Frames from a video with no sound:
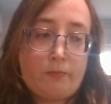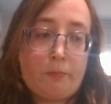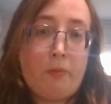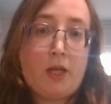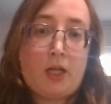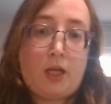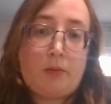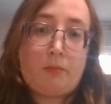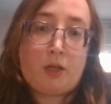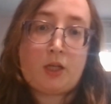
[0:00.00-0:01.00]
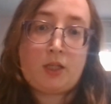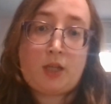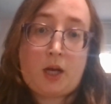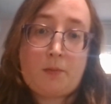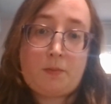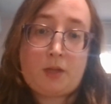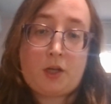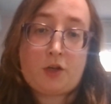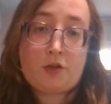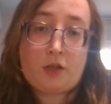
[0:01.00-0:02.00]
many types that
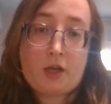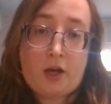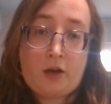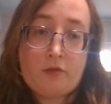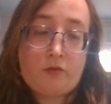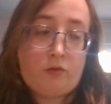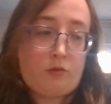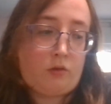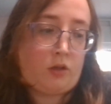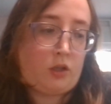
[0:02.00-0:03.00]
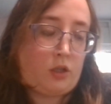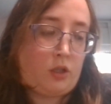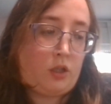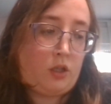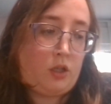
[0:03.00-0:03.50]
I currently have, or